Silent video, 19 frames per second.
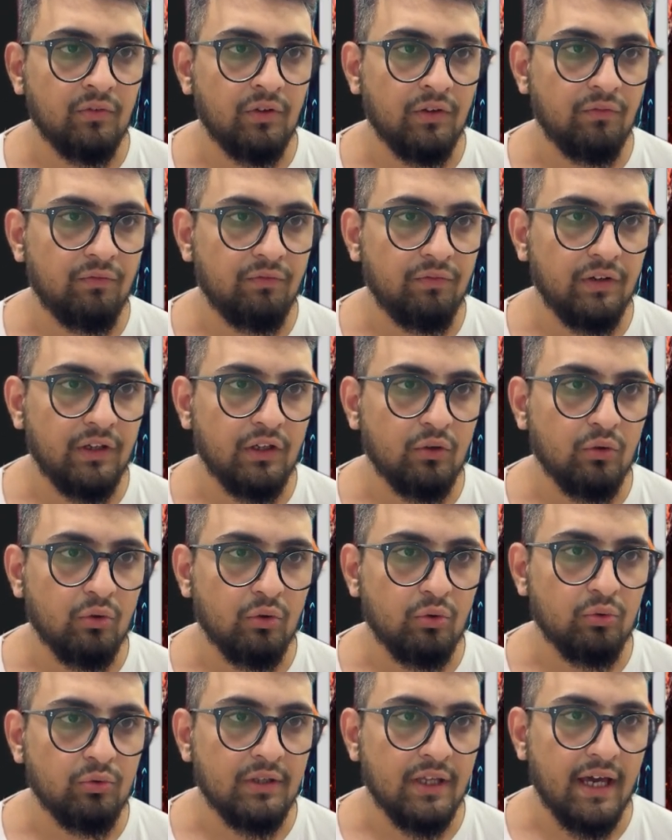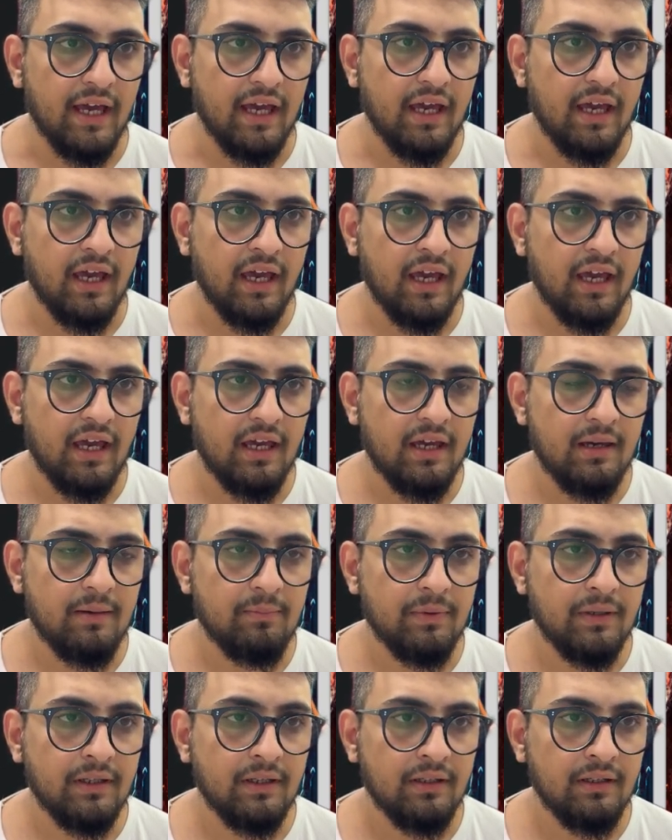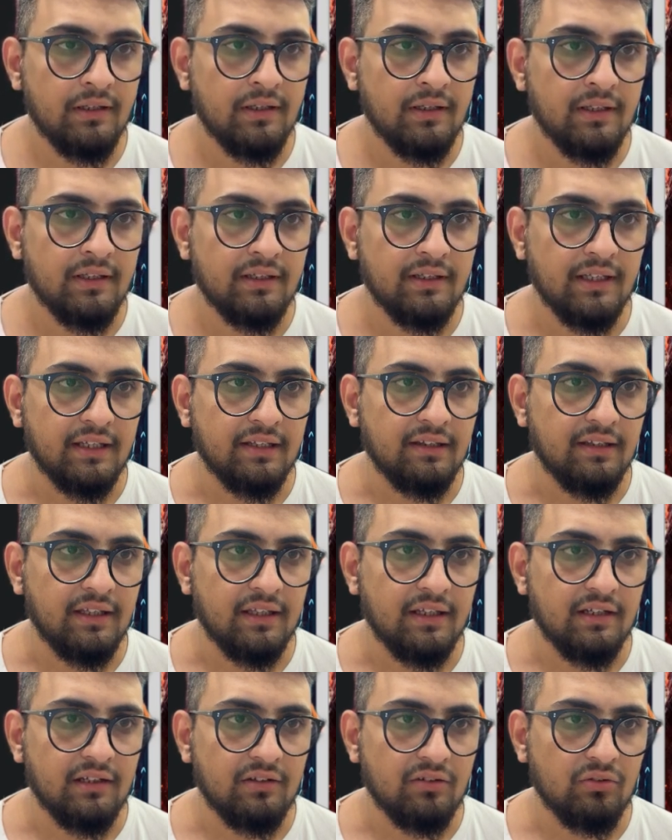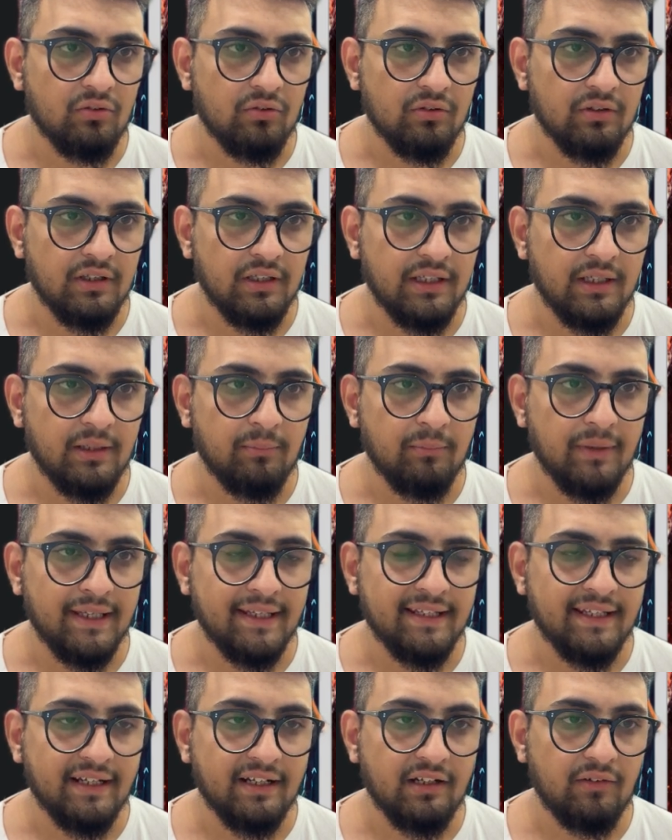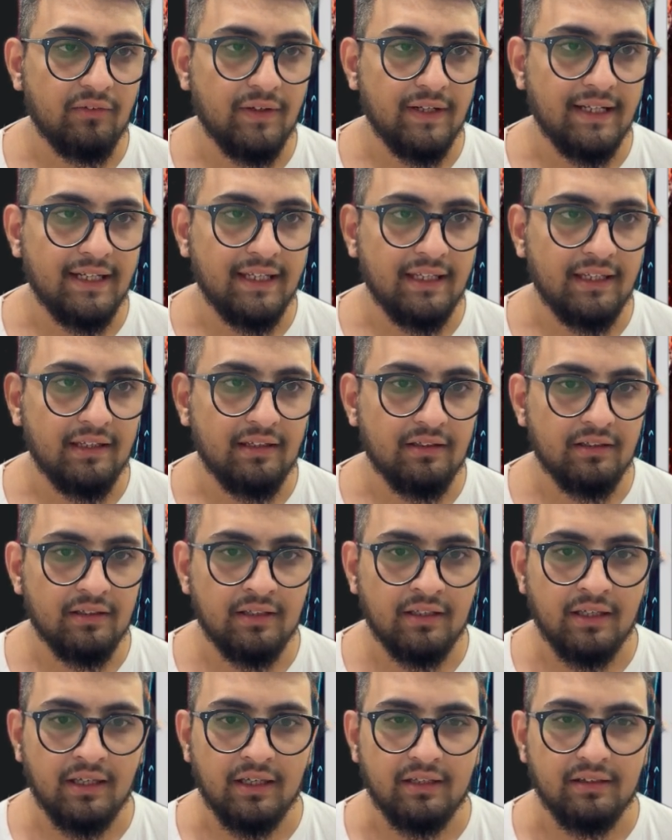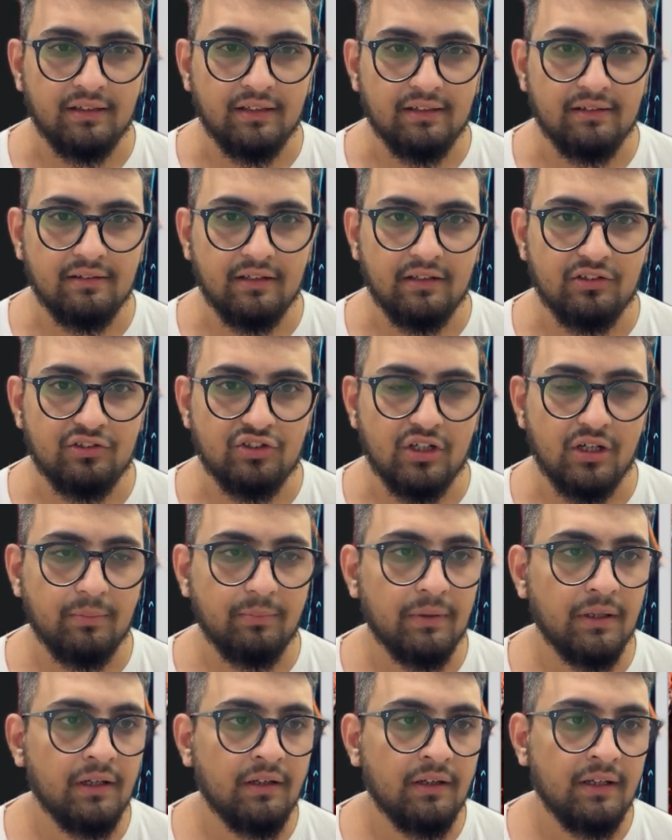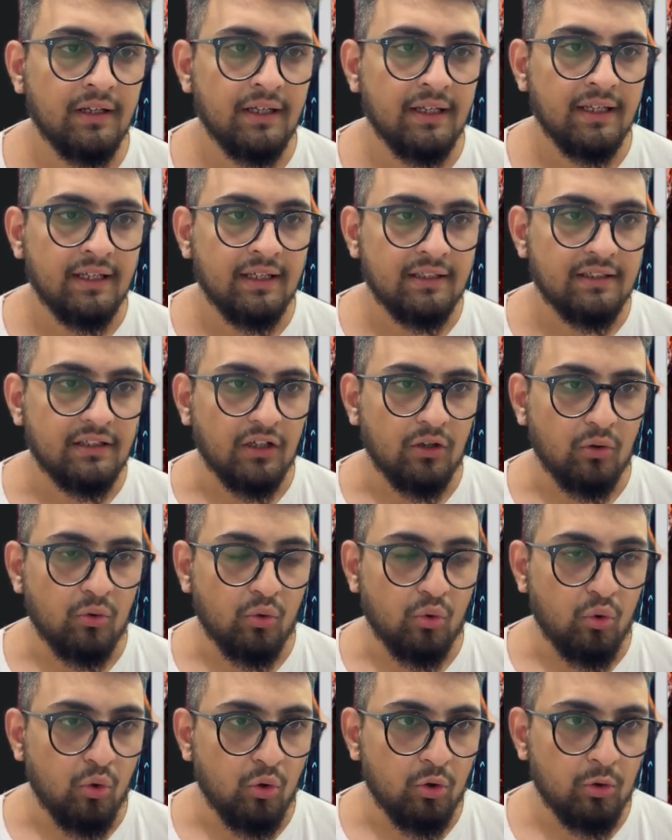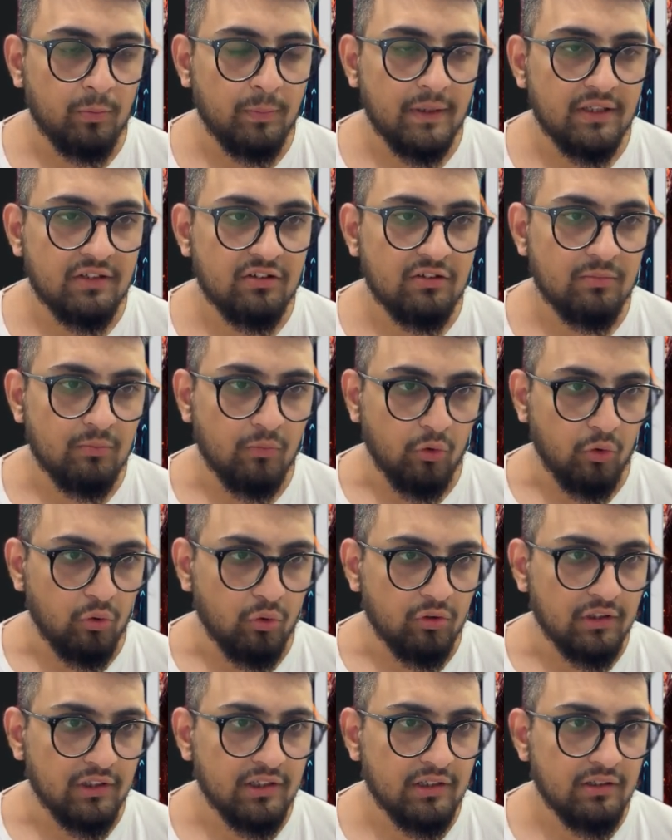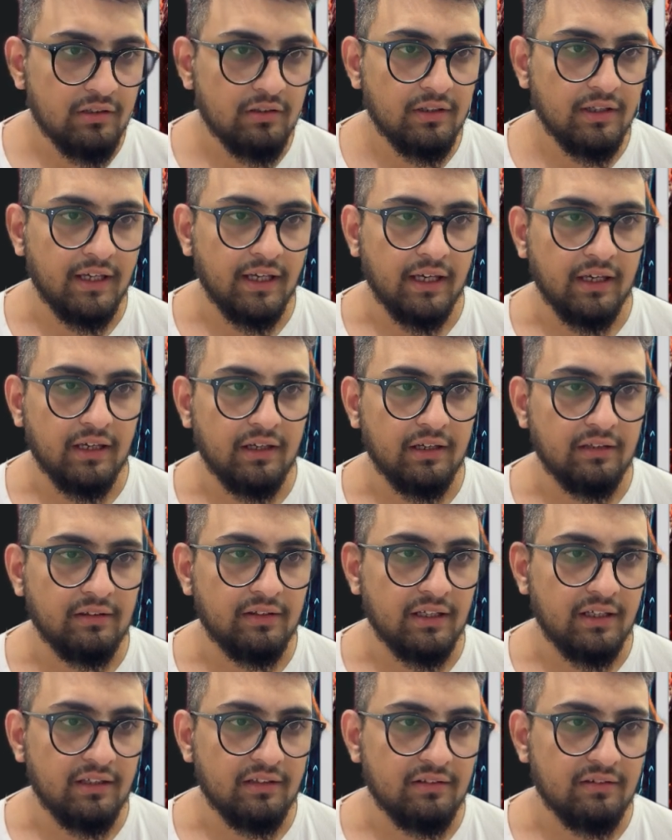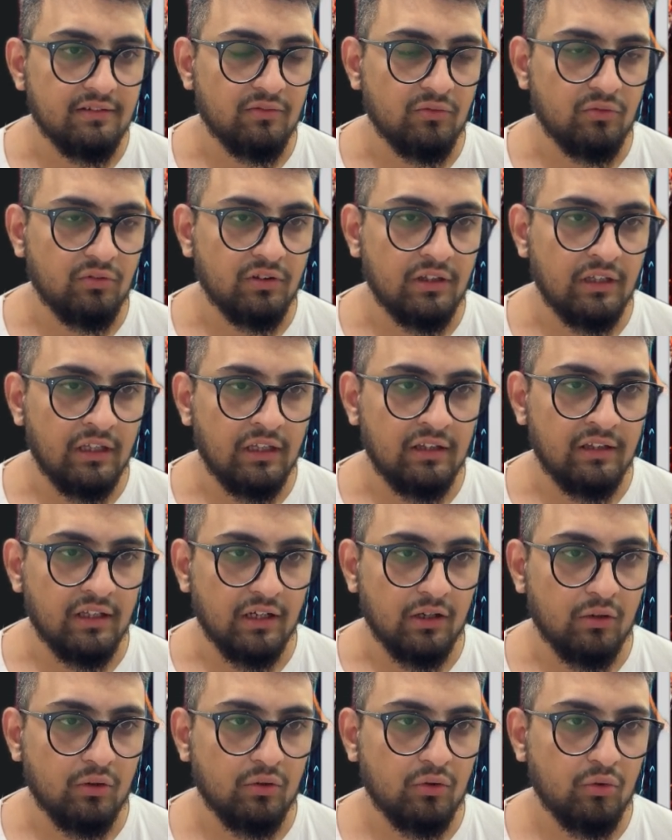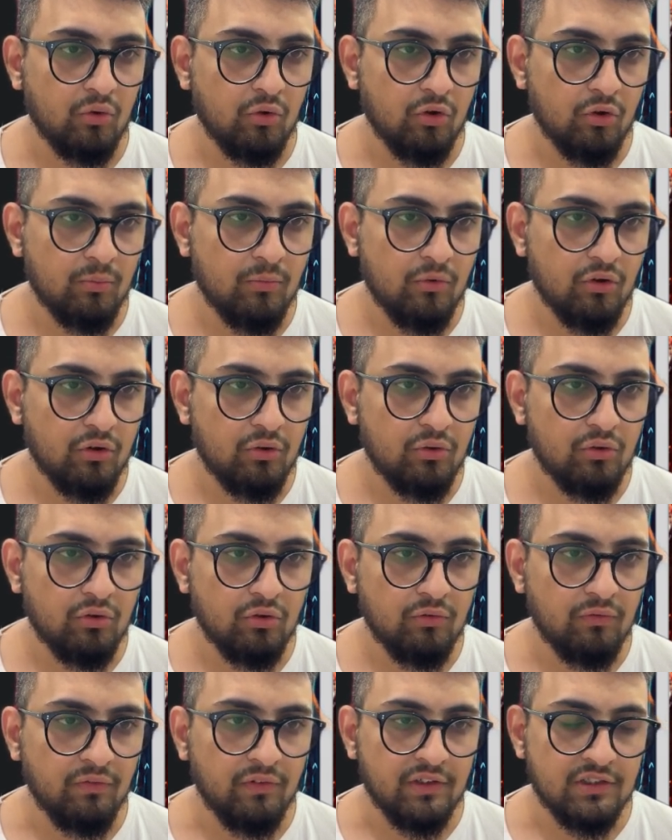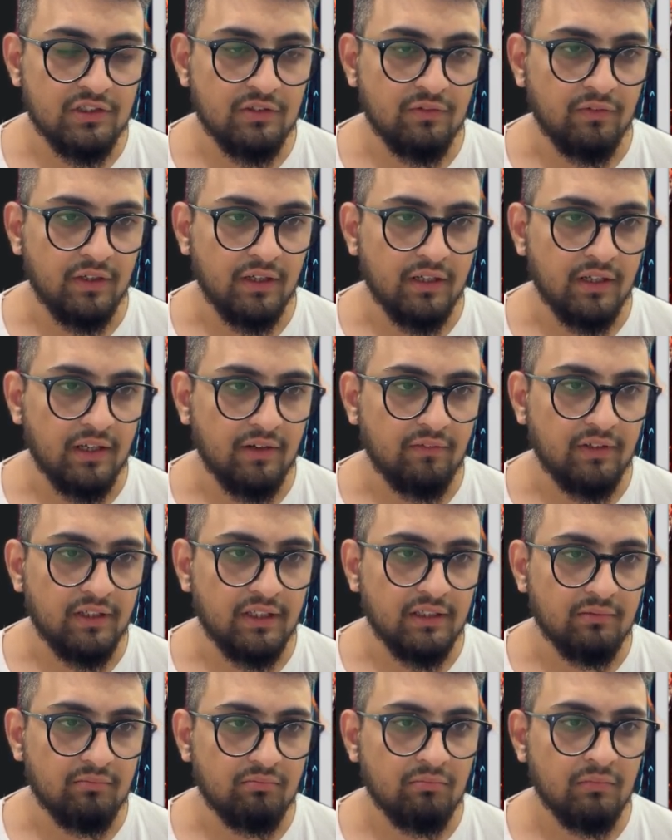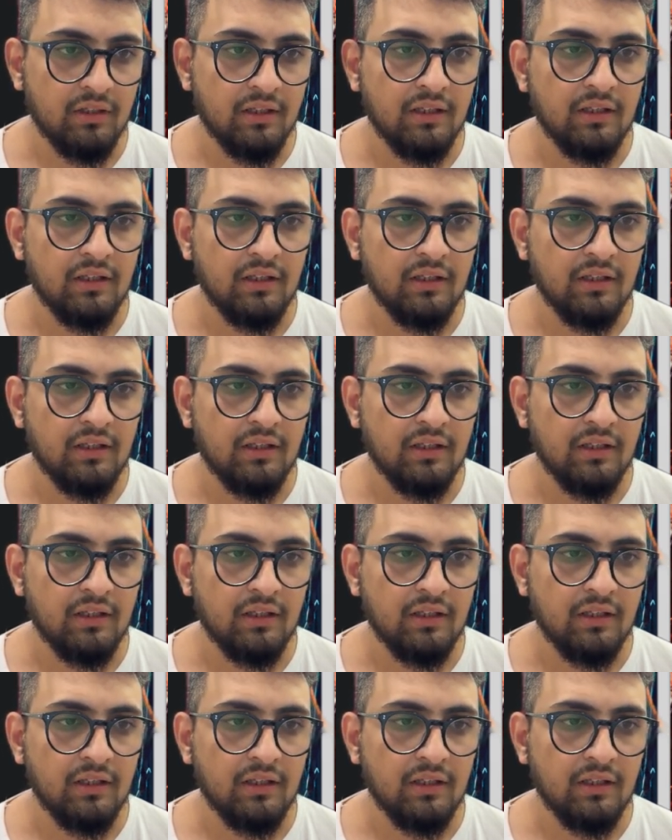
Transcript: if we go to the app, then there is only main activity and the search app. The code base is modular, and there is the core module where every